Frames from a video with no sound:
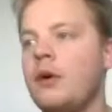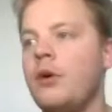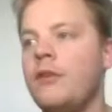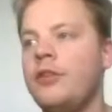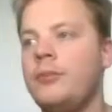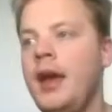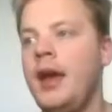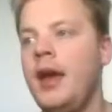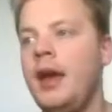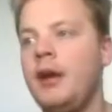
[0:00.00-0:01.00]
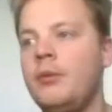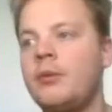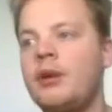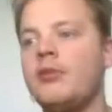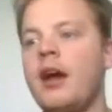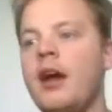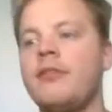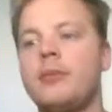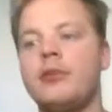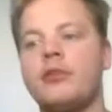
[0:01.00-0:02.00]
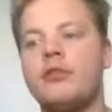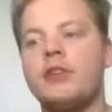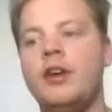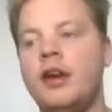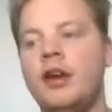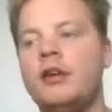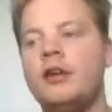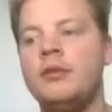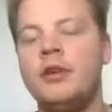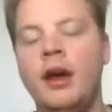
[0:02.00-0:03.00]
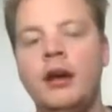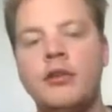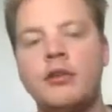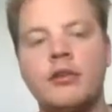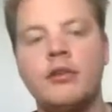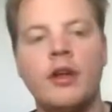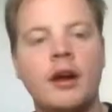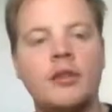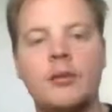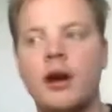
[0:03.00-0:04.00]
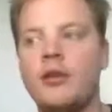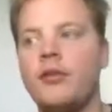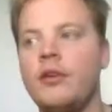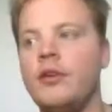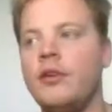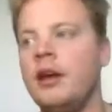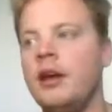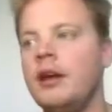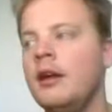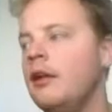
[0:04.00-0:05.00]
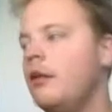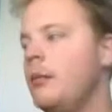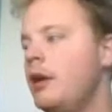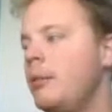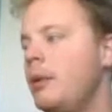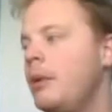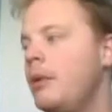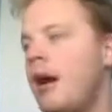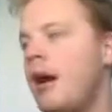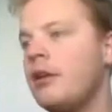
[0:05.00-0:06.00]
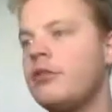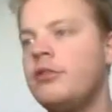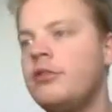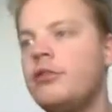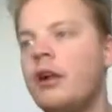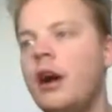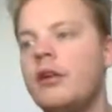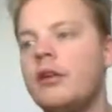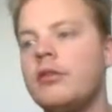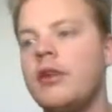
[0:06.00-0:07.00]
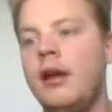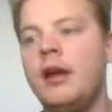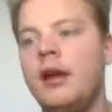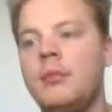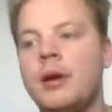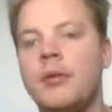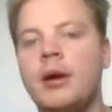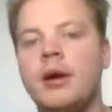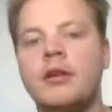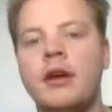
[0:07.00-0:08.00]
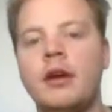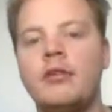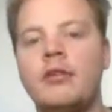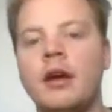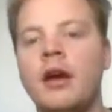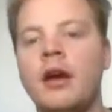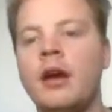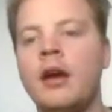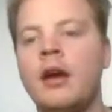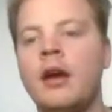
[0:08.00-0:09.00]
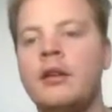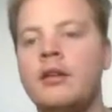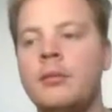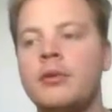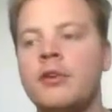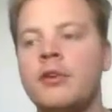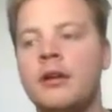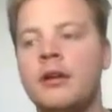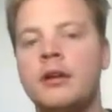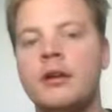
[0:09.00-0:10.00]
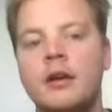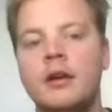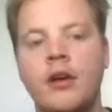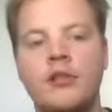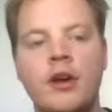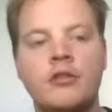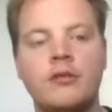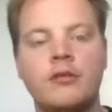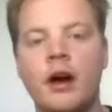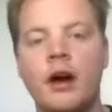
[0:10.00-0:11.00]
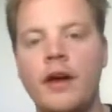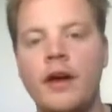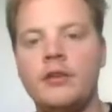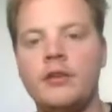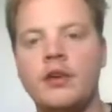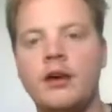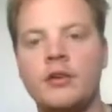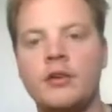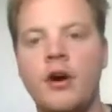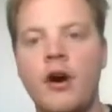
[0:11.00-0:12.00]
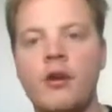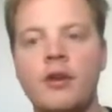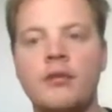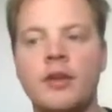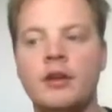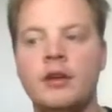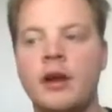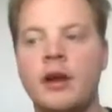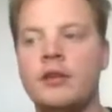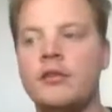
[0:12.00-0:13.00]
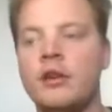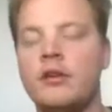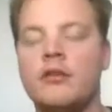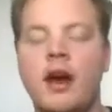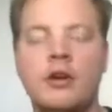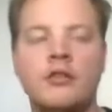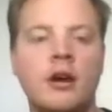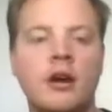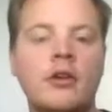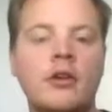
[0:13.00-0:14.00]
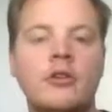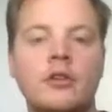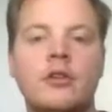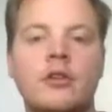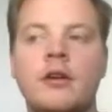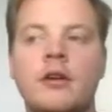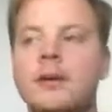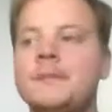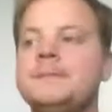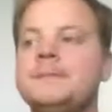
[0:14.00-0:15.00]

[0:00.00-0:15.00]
or if it's paid, which means they have to purchase a ticket to attend. You can select the price for the ticket. The minimum amount is $2, and BigMarker takes a 10% transaction fee on that to cover all of the transaction costs, etc.